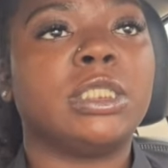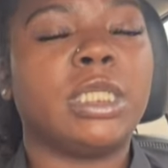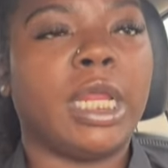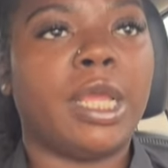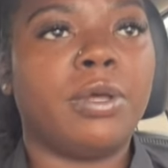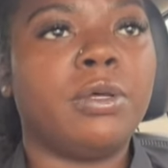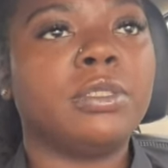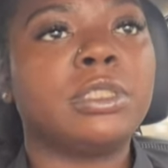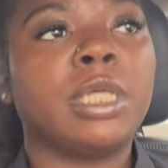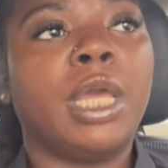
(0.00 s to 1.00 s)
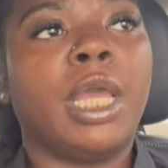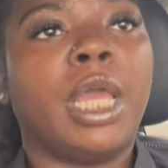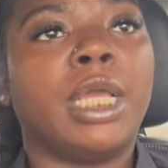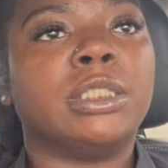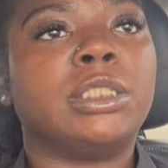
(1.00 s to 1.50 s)
nails
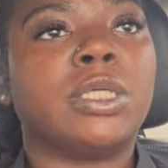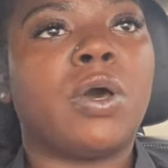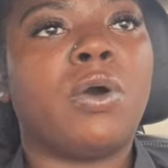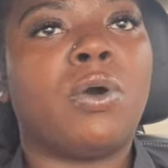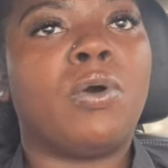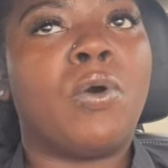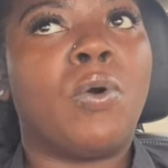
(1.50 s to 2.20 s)
and so